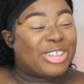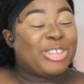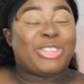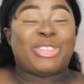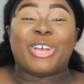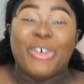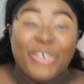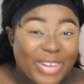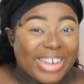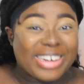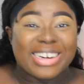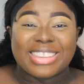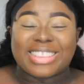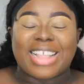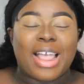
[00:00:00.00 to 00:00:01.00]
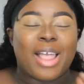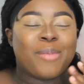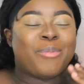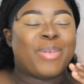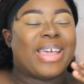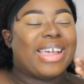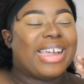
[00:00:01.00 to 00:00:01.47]
doing the thing,
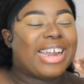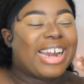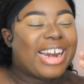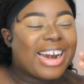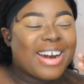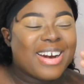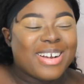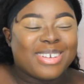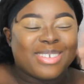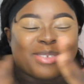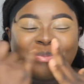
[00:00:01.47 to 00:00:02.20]
big earrings,